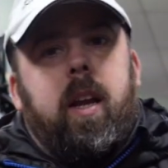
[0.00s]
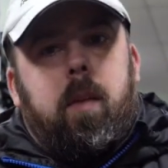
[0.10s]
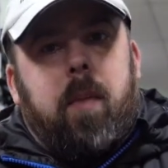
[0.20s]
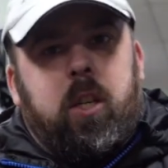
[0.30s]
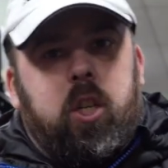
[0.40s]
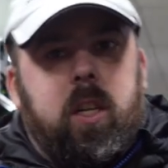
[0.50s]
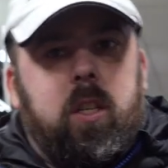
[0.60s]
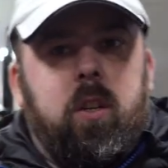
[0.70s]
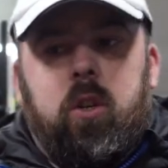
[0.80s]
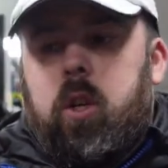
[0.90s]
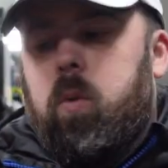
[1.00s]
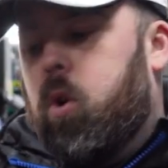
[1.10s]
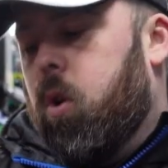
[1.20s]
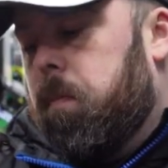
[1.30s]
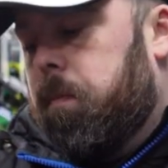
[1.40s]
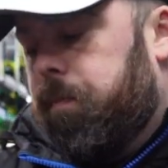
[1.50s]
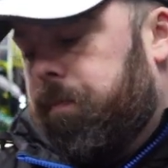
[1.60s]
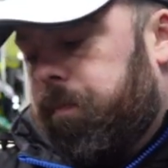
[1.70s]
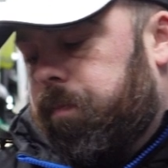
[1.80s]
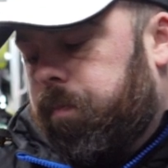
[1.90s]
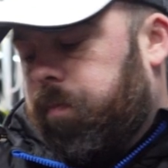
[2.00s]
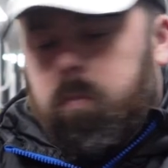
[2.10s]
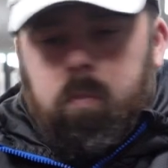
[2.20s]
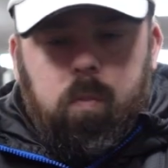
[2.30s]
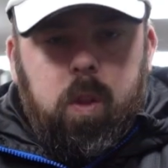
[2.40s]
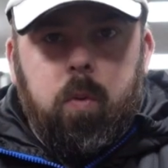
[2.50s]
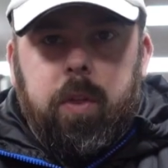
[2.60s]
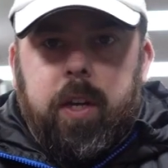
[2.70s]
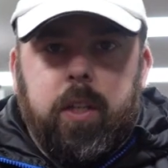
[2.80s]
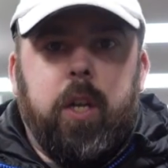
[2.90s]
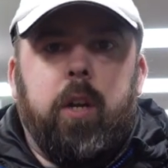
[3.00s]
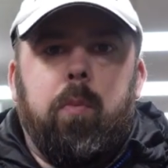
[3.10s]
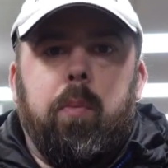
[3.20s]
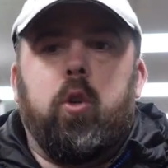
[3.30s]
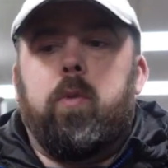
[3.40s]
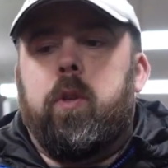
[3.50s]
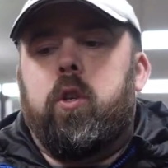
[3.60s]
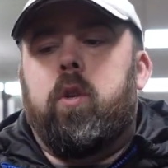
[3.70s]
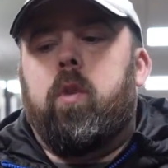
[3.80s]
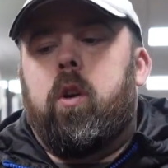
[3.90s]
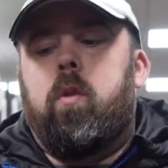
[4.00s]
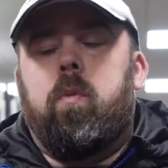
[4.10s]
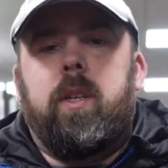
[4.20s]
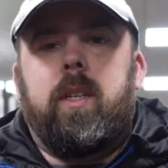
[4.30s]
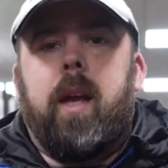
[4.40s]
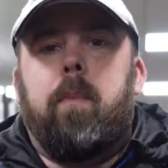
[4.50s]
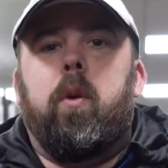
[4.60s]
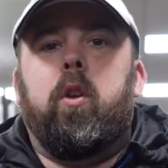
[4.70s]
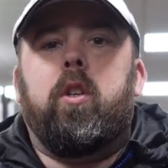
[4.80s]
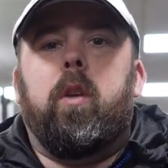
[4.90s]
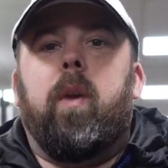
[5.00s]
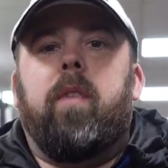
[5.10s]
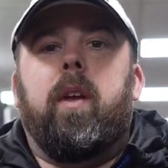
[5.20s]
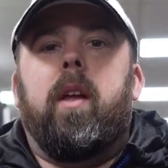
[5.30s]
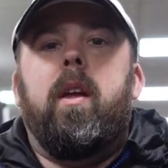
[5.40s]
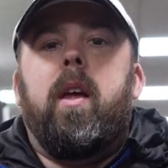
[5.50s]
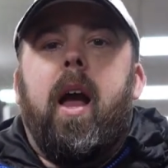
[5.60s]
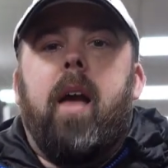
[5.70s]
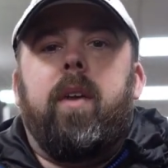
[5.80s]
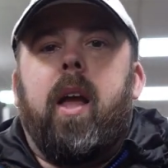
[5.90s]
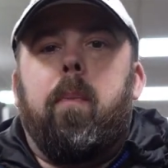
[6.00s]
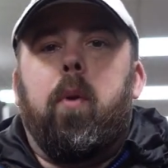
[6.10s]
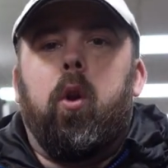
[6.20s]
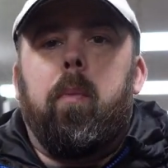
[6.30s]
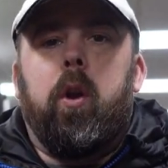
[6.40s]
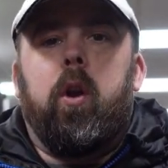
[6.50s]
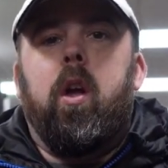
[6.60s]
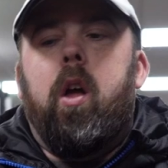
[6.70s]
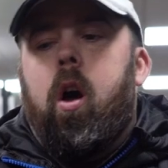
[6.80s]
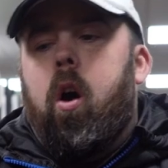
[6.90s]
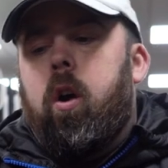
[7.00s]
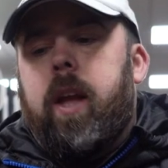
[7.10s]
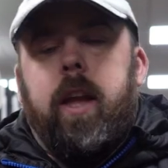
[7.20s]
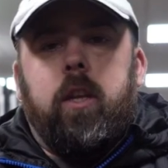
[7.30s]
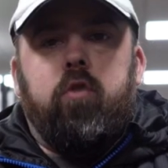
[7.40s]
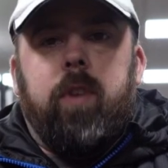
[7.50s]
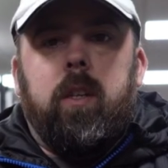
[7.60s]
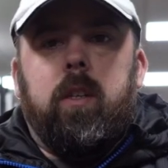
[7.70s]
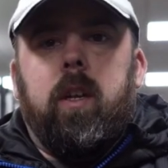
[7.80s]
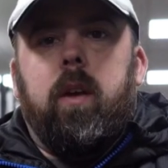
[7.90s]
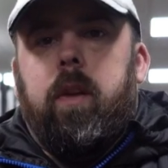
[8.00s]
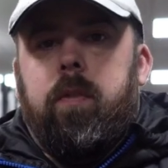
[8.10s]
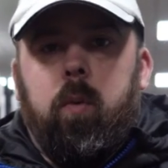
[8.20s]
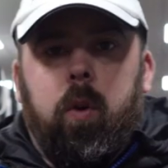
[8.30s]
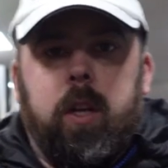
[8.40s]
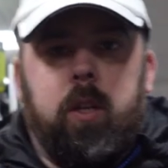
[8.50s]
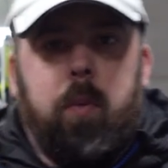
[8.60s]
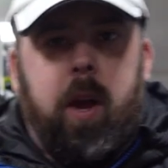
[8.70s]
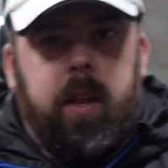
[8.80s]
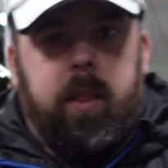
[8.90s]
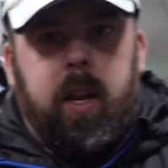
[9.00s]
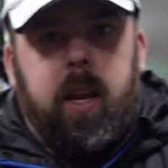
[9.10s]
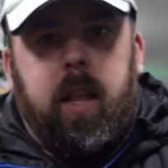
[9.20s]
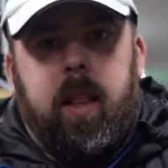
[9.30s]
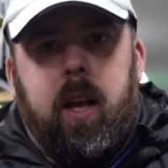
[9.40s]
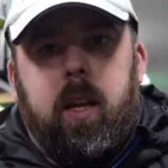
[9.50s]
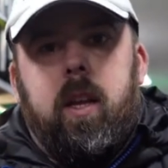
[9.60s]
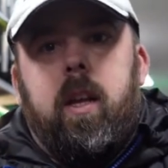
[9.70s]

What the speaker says: Now the match kits do come with an internal bush, but they do not come with a side puller, so you will have to either get a puller bung or get it drilled if you're wanting to put anything in that.